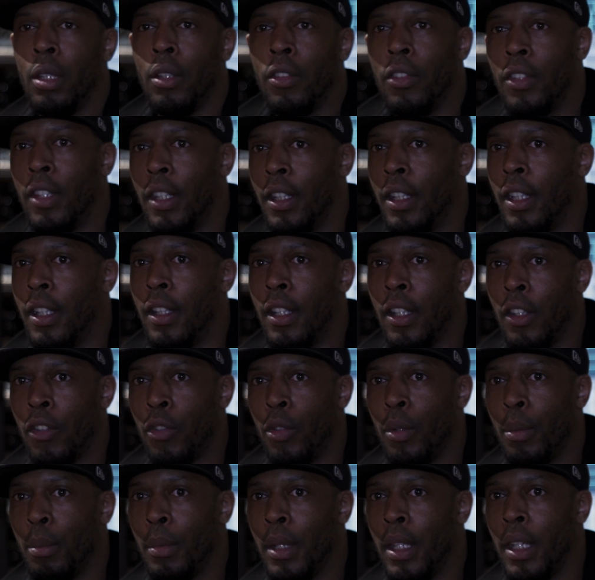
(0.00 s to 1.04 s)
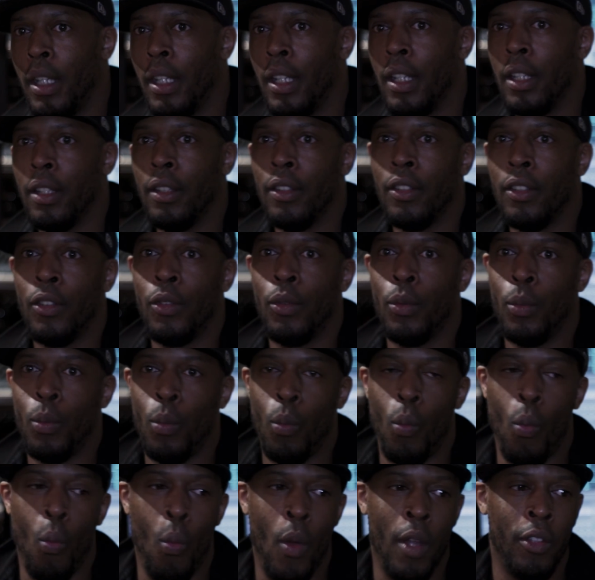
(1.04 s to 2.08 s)
she did this for me, and
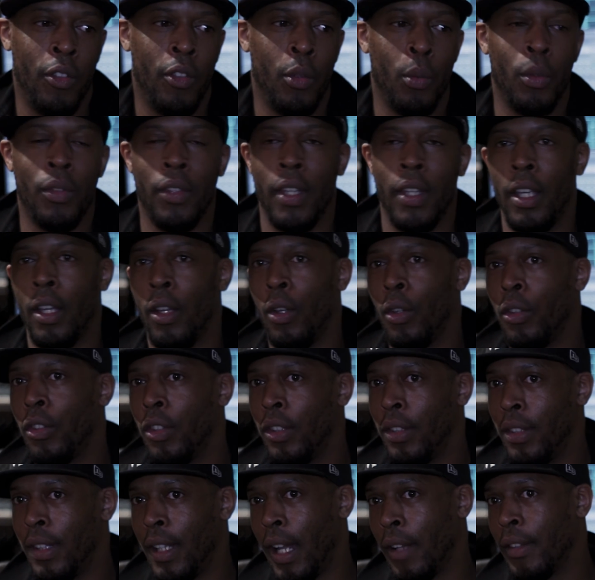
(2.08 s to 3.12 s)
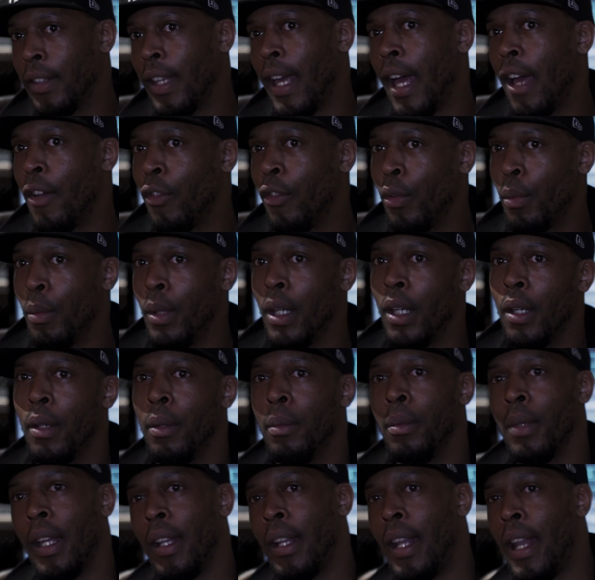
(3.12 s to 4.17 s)
when she was ill, she still had time for me,
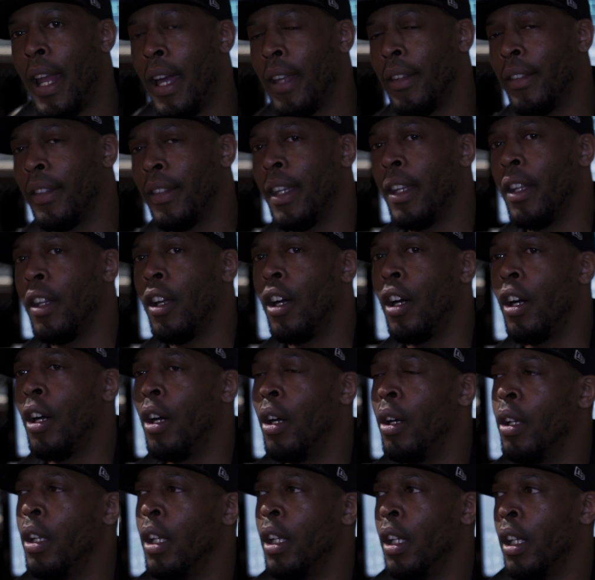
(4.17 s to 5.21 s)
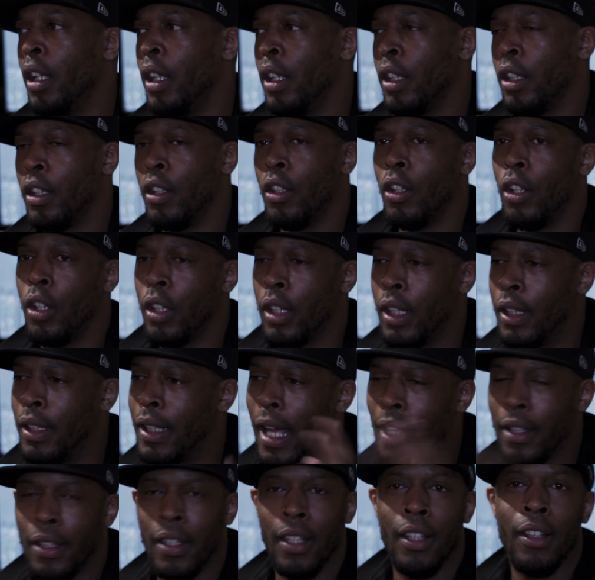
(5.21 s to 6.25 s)
and like saying, oh, you know, your
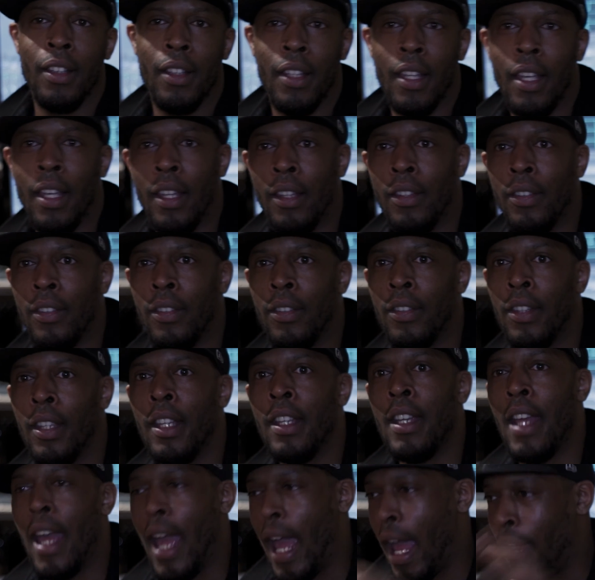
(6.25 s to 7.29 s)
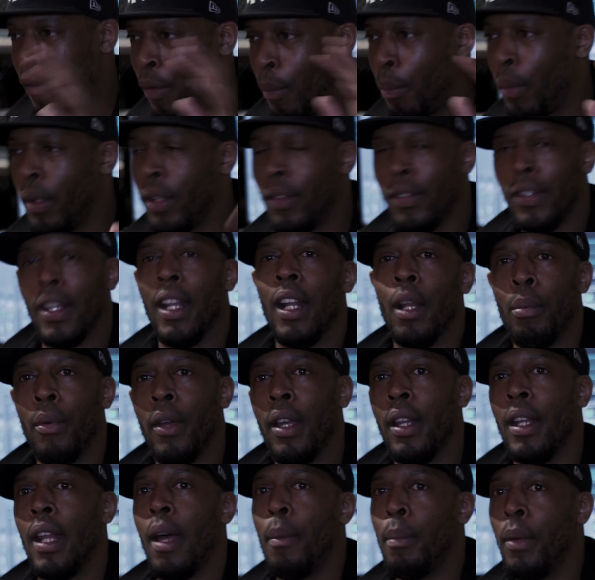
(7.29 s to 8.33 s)
dad did this. Everybody's
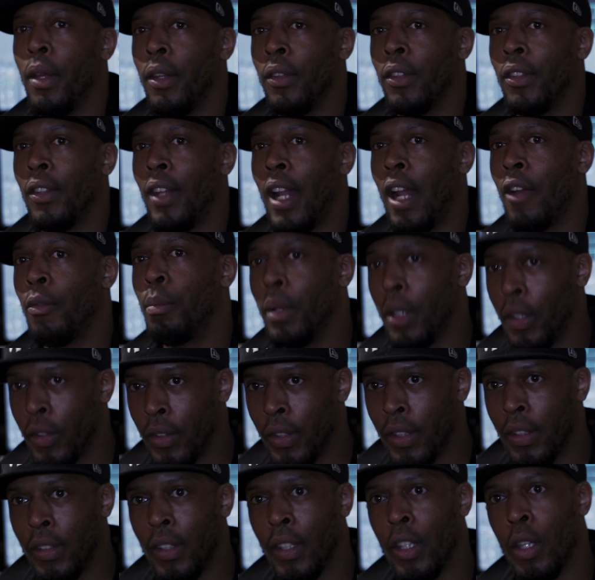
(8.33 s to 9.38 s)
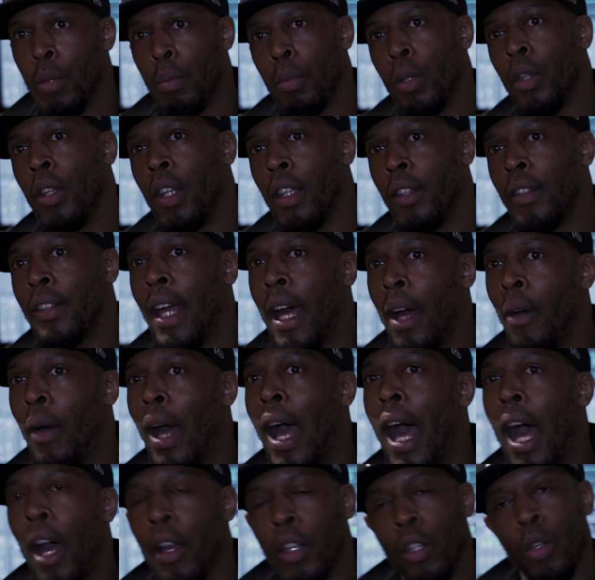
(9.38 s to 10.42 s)
celebrating that person's life because there's a community style,
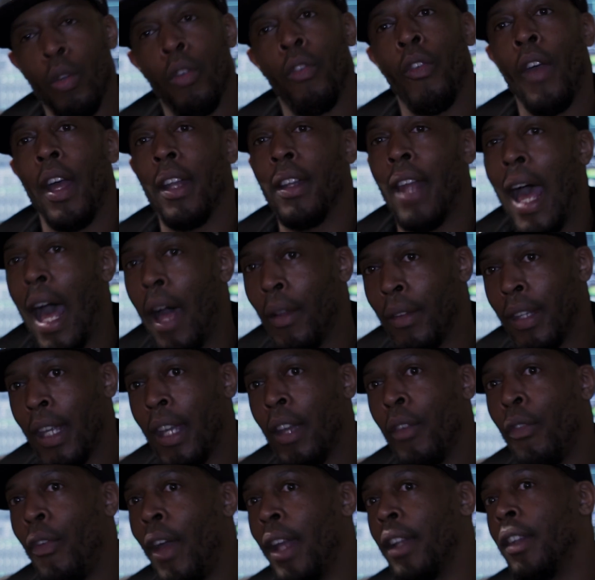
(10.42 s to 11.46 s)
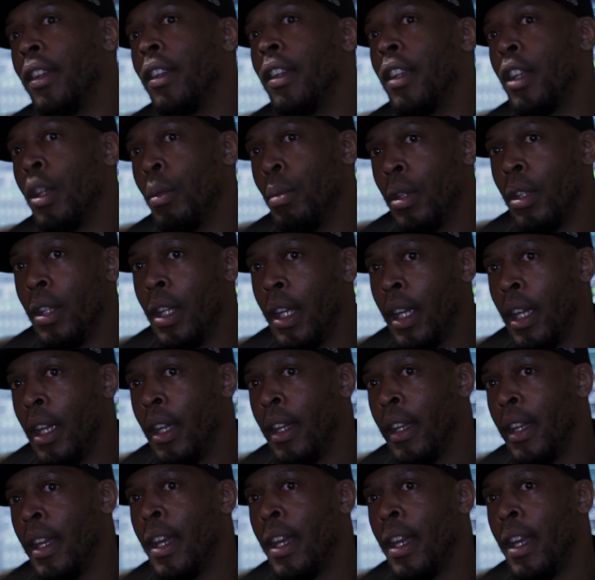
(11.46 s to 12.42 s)
how they affected the community.